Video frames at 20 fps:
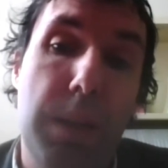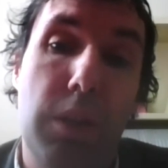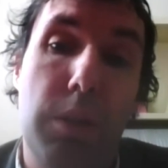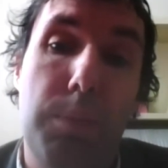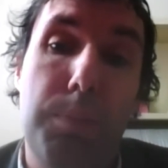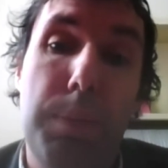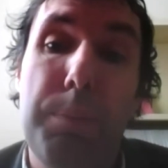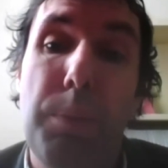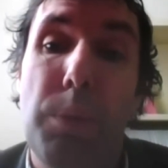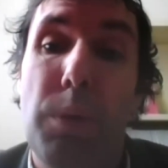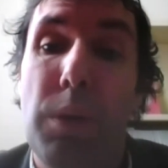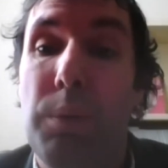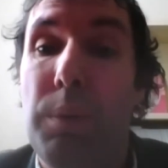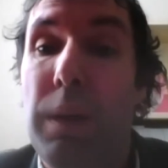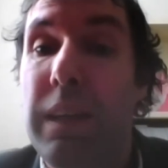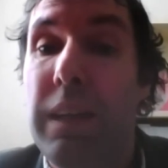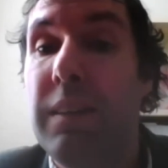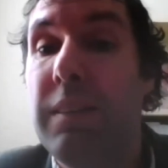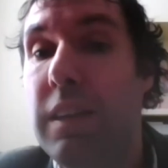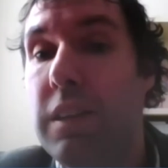because people are
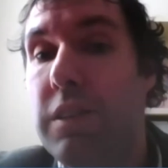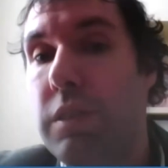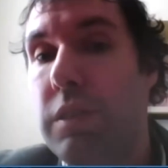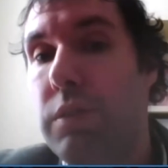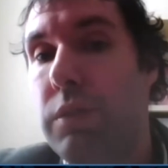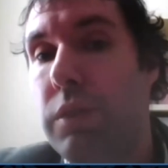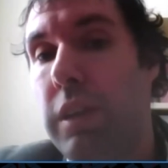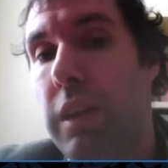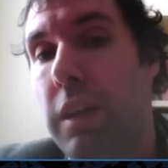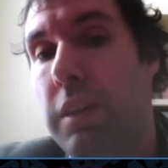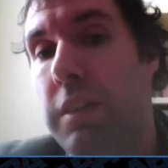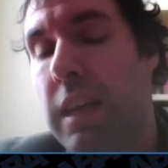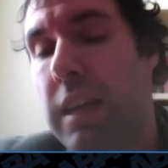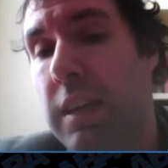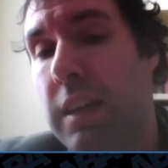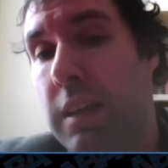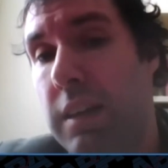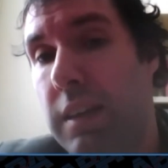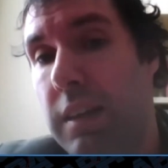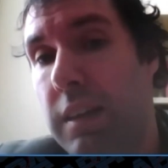running sessions for
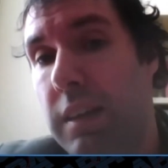nothing.